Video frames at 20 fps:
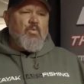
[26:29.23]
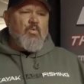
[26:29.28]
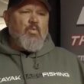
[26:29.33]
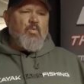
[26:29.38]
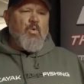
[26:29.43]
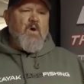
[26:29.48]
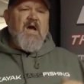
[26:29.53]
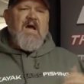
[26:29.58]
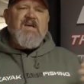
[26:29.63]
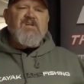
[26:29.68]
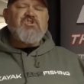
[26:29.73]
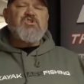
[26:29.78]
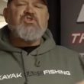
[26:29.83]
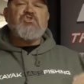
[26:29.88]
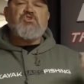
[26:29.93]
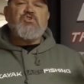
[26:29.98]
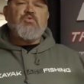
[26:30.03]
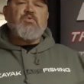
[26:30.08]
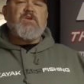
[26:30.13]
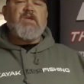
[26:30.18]
why
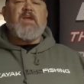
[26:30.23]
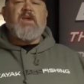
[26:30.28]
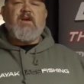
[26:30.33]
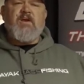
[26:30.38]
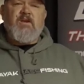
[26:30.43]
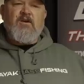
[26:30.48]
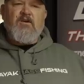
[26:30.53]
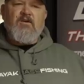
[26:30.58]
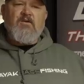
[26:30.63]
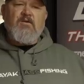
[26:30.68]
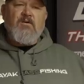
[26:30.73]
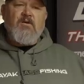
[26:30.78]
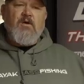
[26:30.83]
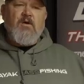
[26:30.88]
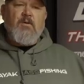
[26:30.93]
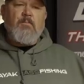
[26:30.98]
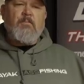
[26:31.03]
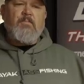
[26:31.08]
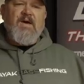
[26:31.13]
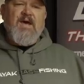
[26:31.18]
should you care
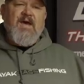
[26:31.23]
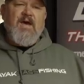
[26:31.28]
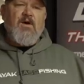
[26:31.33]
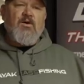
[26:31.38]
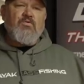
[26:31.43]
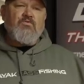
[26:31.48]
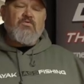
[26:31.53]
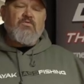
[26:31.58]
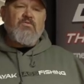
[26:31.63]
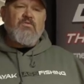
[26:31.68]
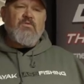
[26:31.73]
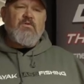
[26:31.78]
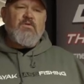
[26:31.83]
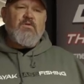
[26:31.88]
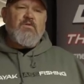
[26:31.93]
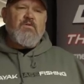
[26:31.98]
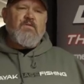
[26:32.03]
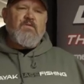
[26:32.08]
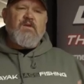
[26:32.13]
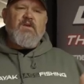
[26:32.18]
about
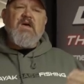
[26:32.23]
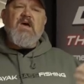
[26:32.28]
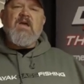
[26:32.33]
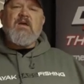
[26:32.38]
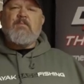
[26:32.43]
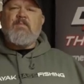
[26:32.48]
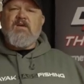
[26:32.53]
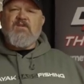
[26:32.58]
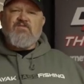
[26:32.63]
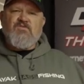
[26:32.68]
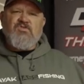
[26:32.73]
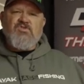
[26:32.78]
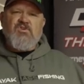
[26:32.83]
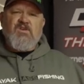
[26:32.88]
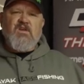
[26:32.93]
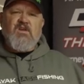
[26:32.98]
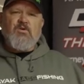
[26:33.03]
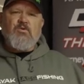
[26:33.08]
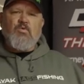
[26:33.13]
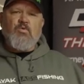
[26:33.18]
the kayak bass fishing
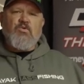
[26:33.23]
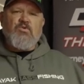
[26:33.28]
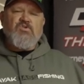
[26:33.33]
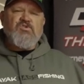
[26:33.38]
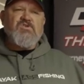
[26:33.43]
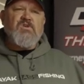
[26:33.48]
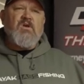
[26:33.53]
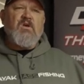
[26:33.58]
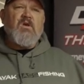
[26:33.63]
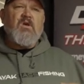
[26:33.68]
headquarters?